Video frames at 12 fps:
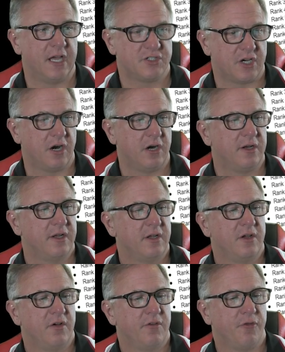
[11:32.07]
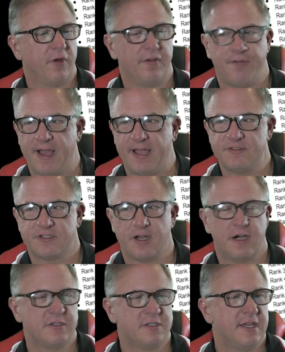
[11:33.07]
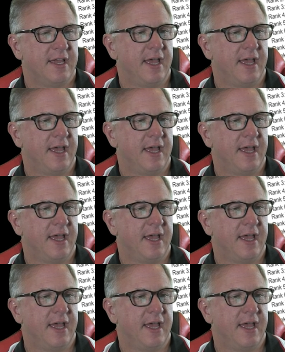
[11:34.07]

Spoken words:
chart for the 5 stars.